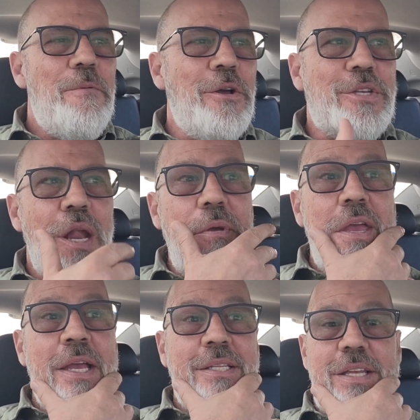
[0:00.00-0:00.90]
It's going to be
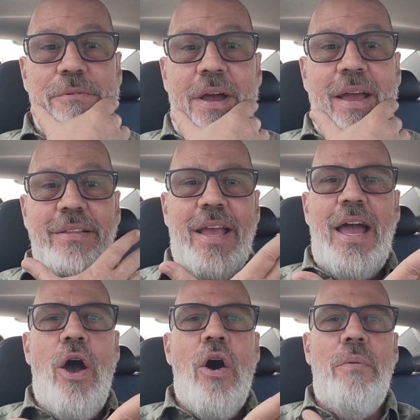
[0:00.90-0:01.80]
easy, right? The
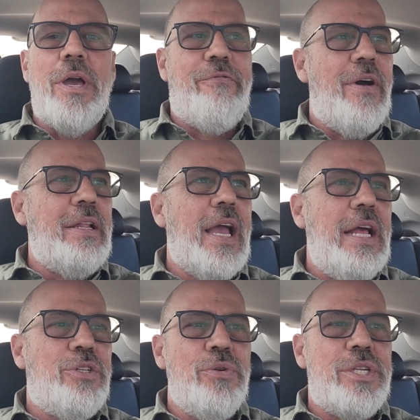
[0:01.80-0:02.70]
guy, oh, I'm going to find the guy
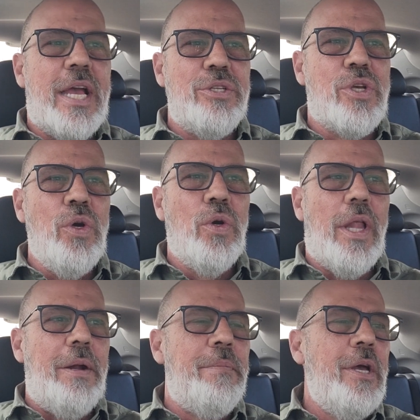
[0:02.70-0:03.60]
in two seconds
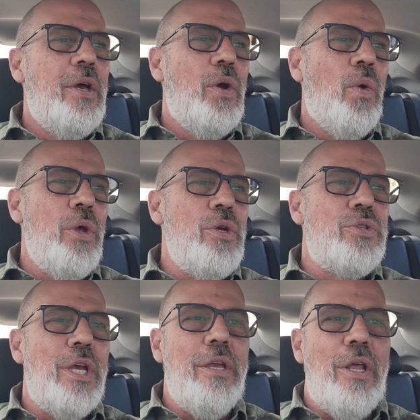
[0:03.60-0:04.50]
Googling him or
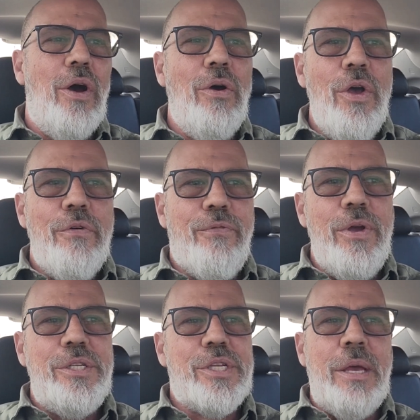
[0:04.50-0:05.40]
using, you know,
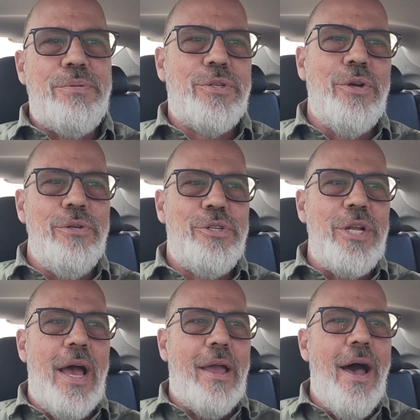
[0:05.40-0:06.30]

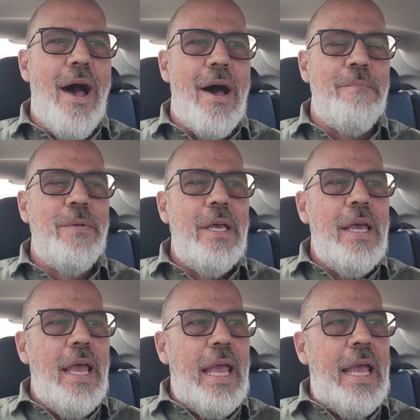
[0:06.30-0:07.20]
freeskipsearch.com.
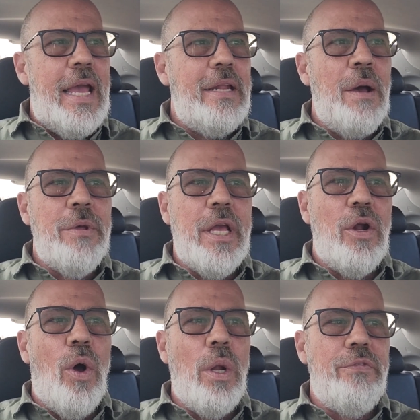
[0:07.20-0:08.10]
And I'm going to get
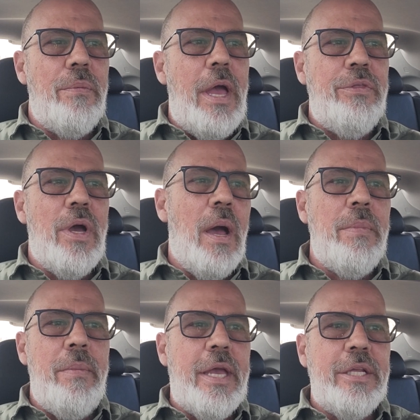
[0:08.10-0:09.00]
a hold of him and I'm going
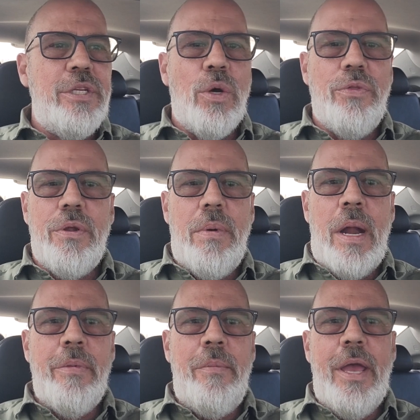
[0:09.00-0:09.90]
to make a deal with him.
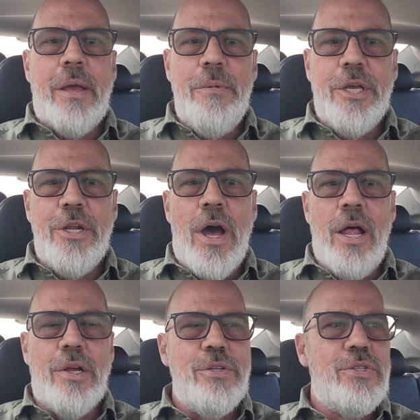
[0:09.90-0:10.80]
I'm going to make a million
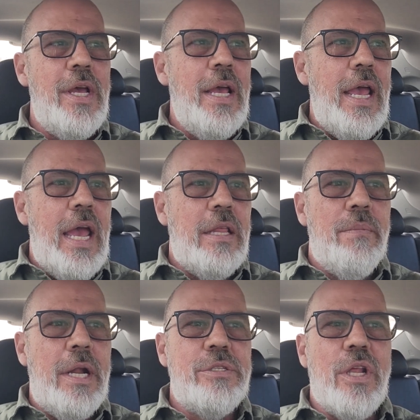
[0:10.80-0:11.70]
dollars and the
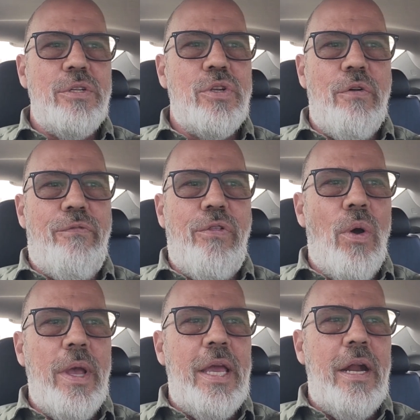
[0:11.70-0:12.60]
money's going to start
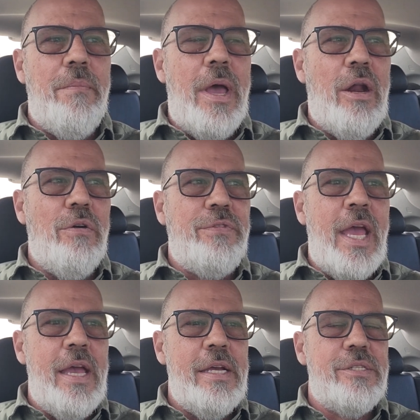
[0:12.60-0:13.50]
flowing in in a matter of
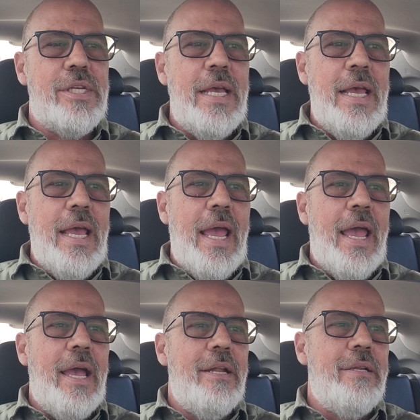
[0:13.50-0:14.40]
days.
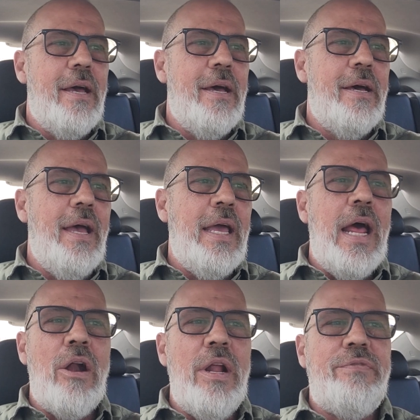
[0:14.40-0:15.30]
And, uh, and
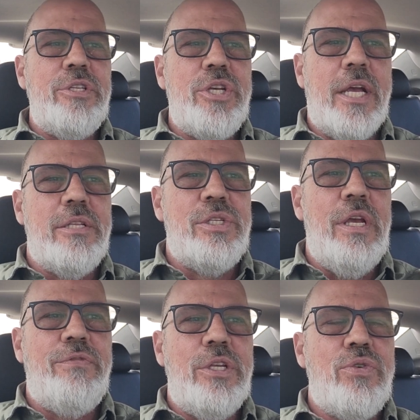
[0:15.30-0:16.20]
I don't have to check to
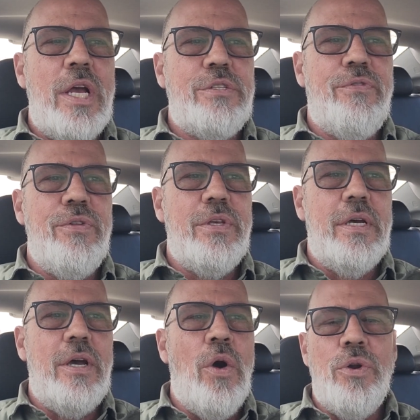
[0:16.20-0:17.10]
see if they transferred
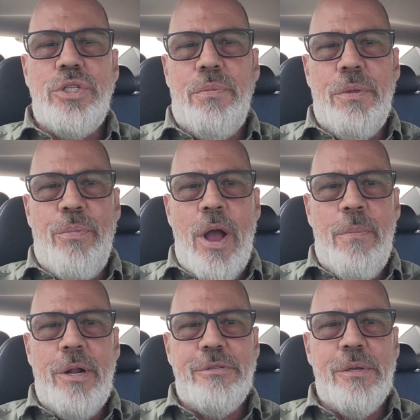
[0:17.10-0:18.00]
the ownership of the
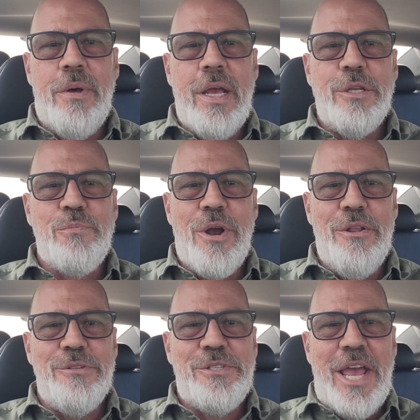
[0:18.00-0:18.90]
property to somebody else prior
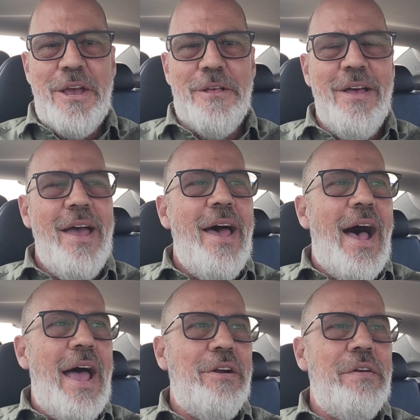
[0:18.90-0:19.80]
to the sale.
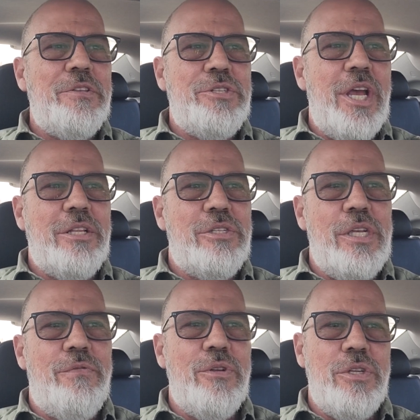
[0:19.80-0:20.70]
I don't have to check to
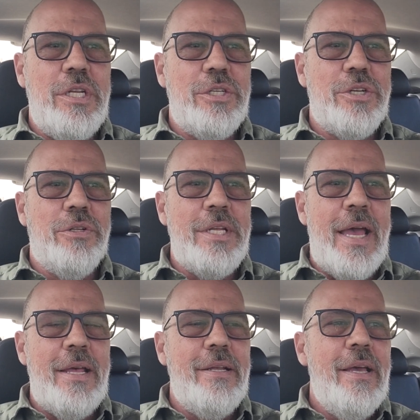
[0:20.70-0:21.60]
see if there's additional
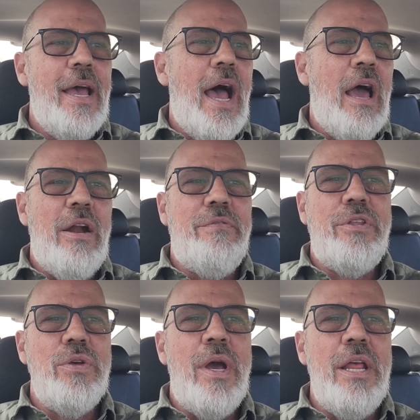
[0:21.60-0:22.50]
debt. I don't have
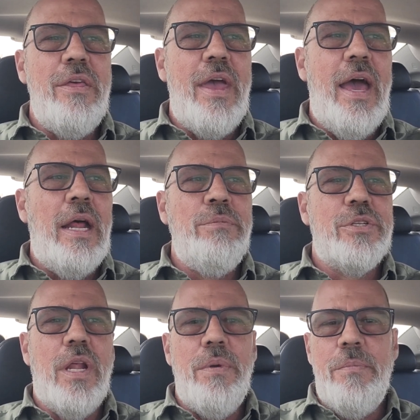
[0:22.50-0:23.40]
to do any of that. I'm
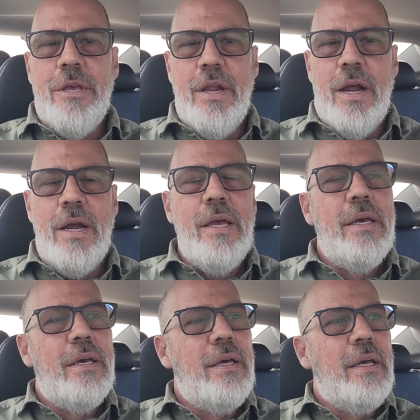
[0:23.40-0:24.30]
just going to be a millionaire.
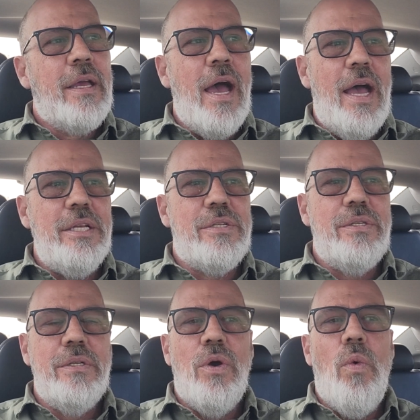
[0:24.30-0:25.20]

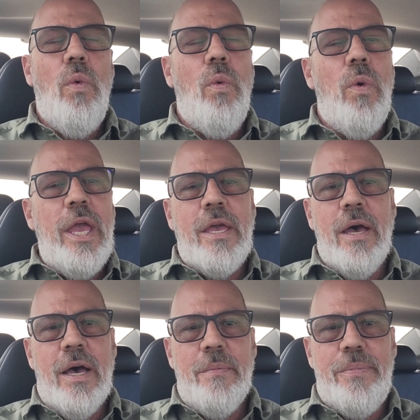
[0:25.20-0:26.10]
Guys, wake
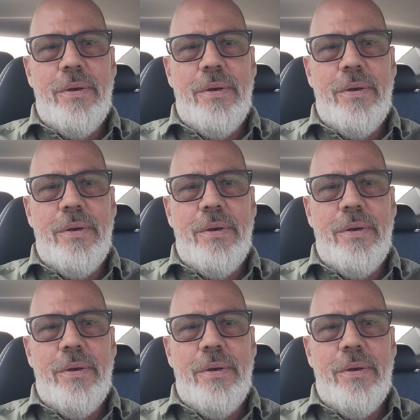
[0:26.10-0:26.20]
up.